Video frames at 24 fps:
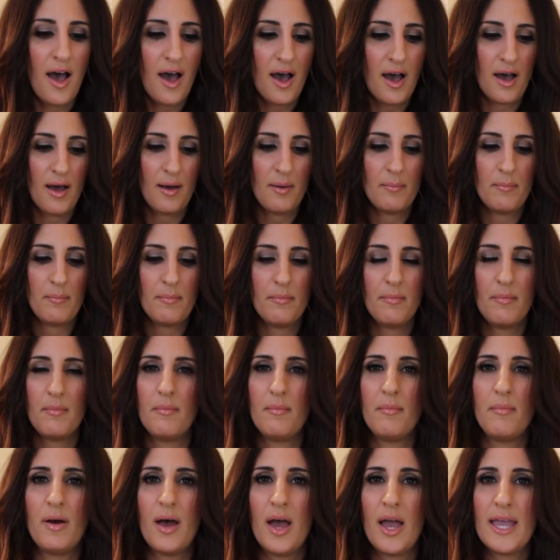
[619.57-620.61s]
Um,
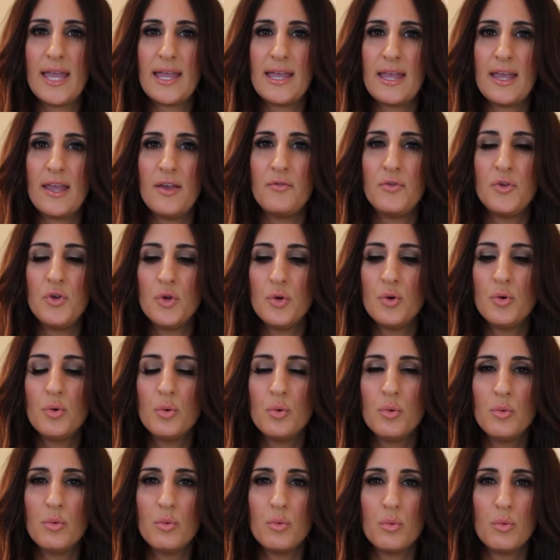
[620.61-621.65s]
if
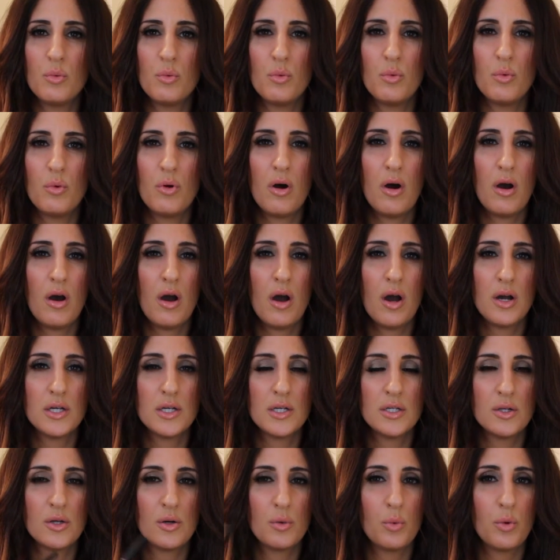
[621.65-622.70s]
you
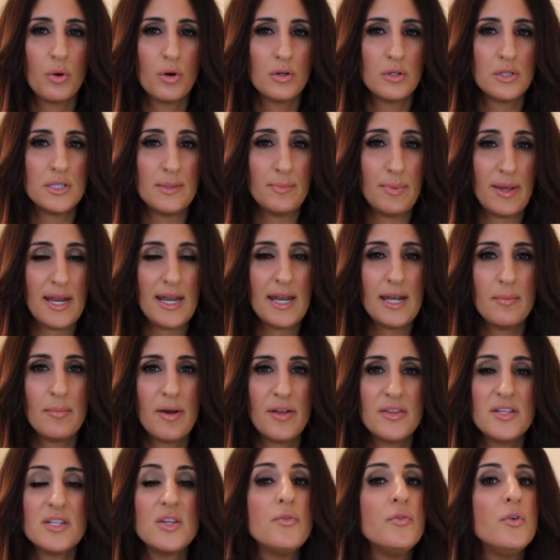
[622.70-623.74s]
were debating
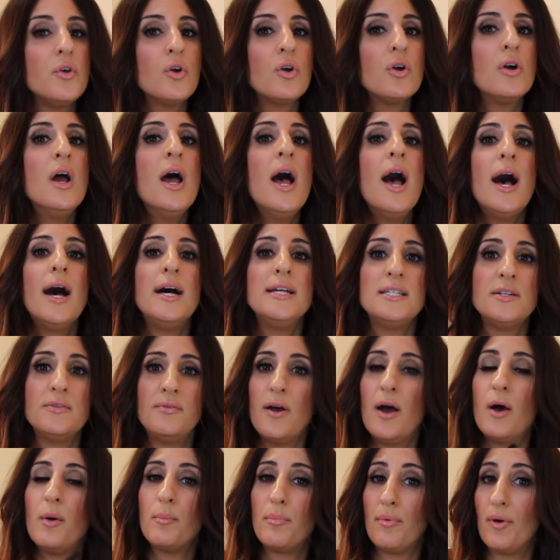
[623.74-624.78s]
about this, if you're a
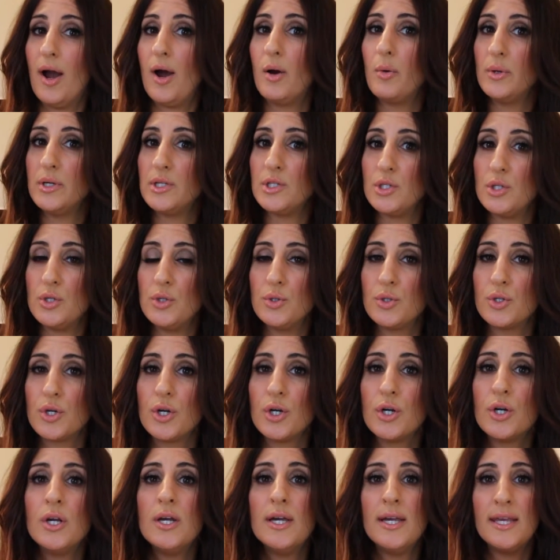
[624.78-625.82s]
devout brow wiz
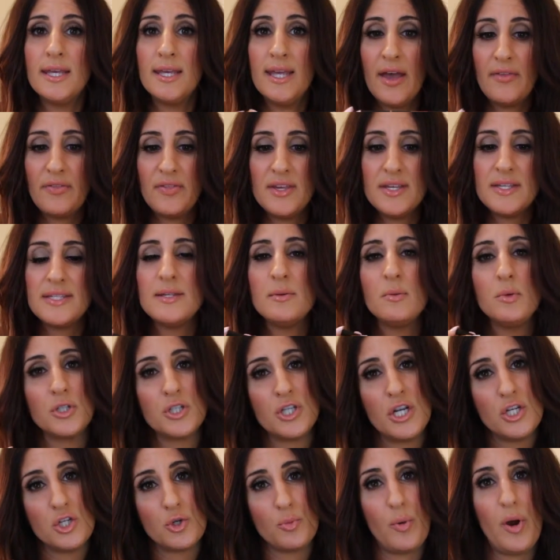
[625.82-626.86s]
user, get this. It will
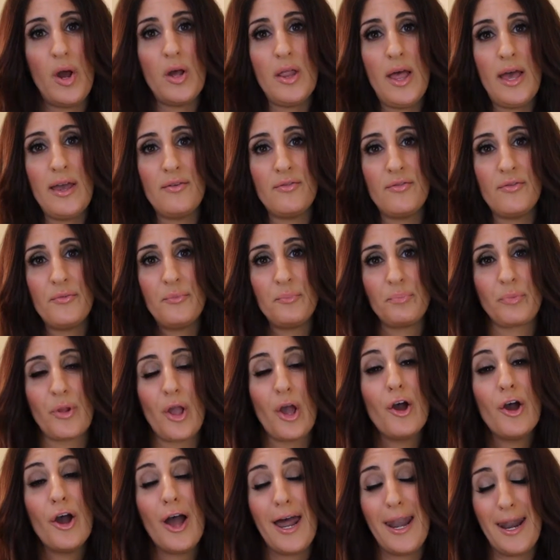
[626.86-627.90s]
change your brow life.
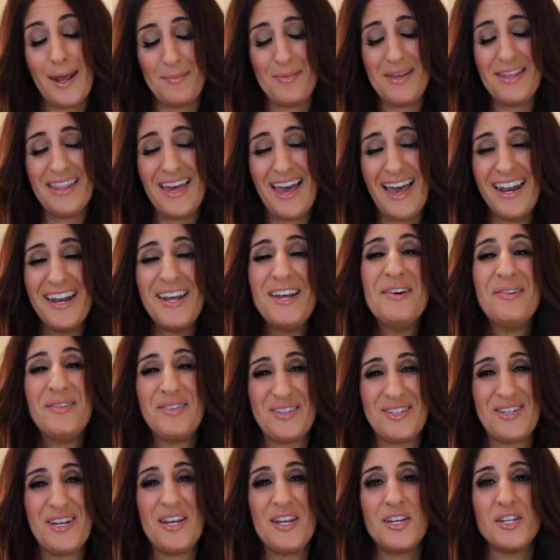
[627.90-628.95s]
And I mean that. It
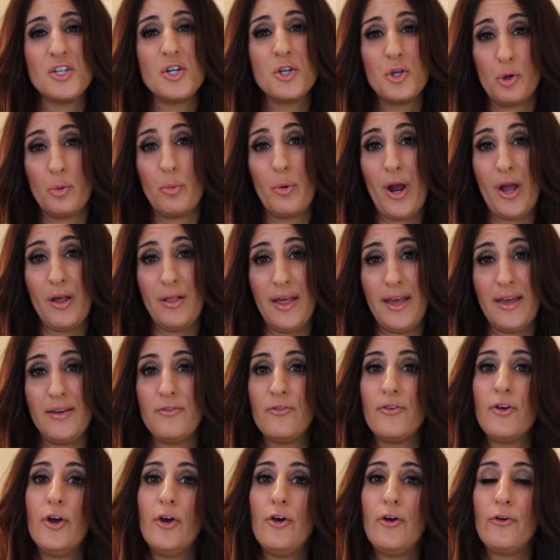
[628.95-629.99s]
will change your brow
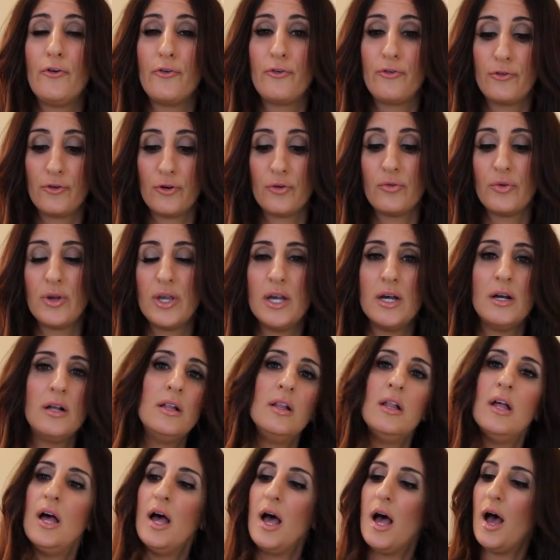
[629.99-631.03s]
life for
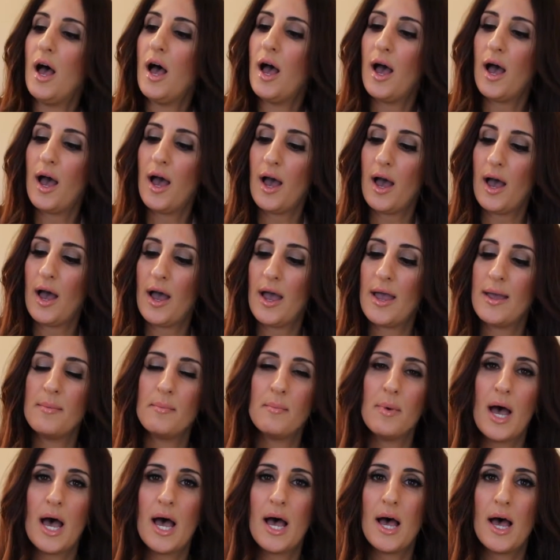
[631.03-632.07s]
real.
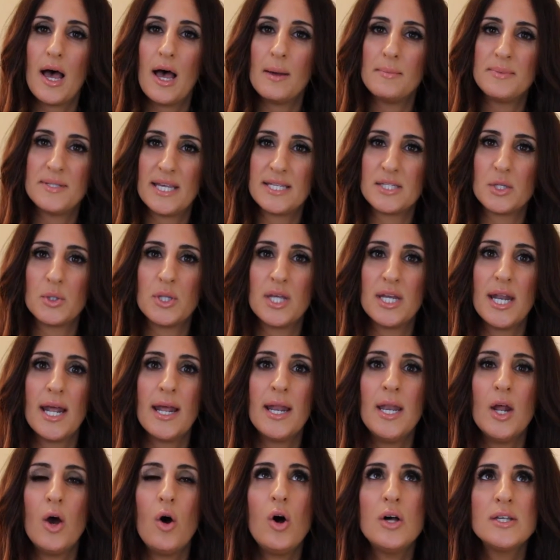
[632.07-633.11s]
I'm obsessed with it.
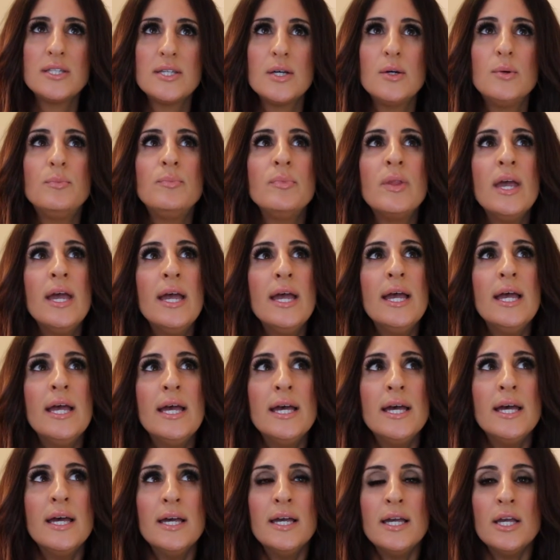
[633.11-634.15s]
And also,
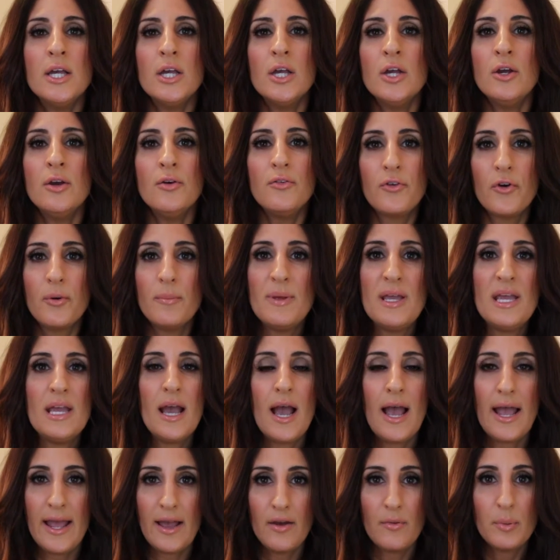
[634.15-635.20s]
for me,
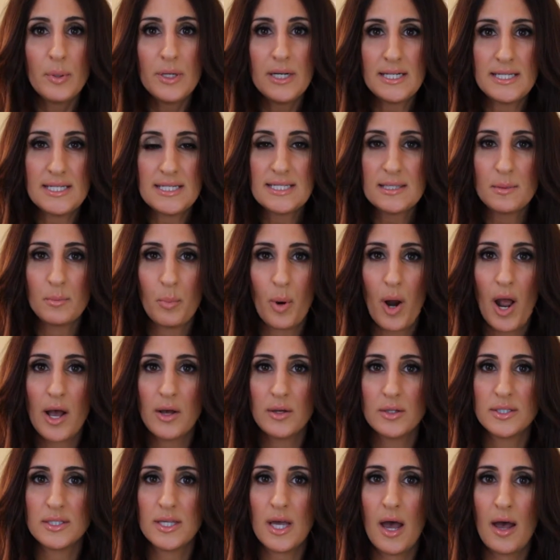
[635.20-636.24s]
I have pretty decent
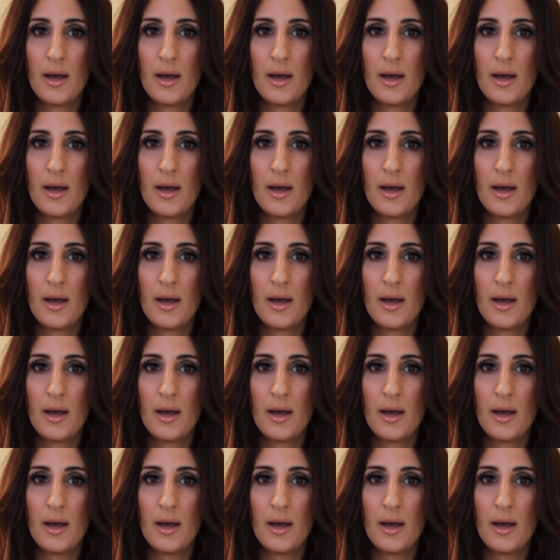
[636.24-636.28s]
brows.